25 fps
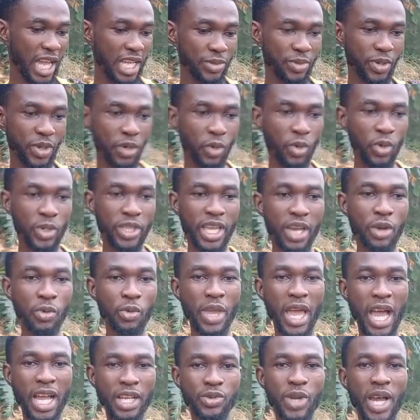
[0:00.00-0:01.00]
has been coated
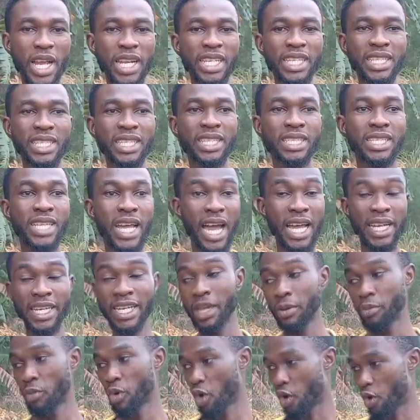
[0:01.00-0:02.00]
will actually deter
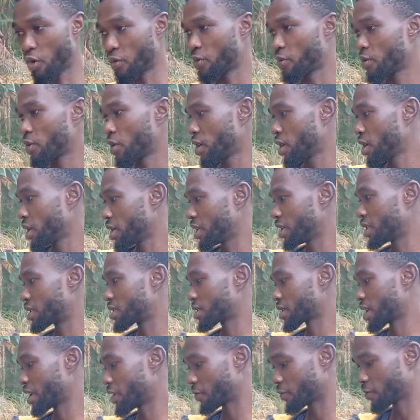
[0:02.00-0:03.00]
them off.
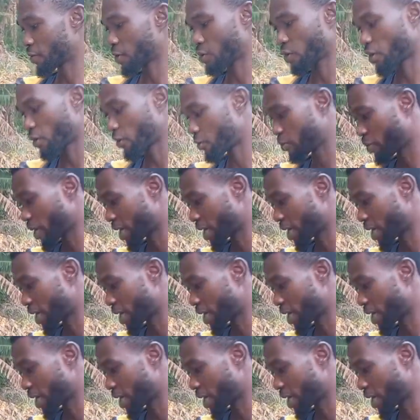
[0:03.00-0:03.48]
It's a form of